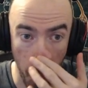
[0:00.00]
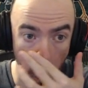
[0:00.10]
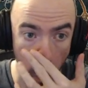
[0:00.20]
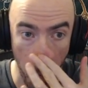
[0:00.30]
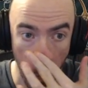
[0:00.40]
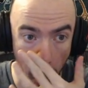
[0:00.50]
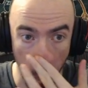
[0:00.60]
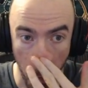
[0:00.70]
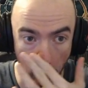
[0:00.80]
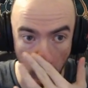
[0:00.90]

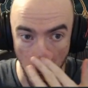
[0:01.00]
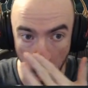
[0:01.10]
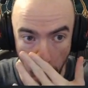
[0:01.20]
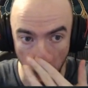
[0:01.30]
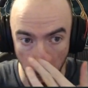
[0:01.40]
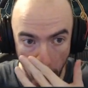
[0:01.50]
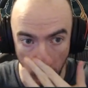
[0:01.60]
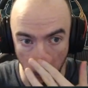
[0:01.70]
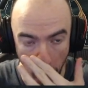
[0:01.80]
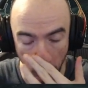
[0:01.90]

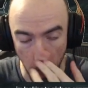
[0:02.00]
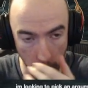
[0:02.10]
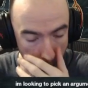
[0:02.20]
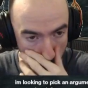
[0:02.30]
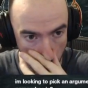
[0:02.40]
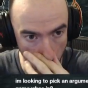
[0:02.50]
(no one is talking)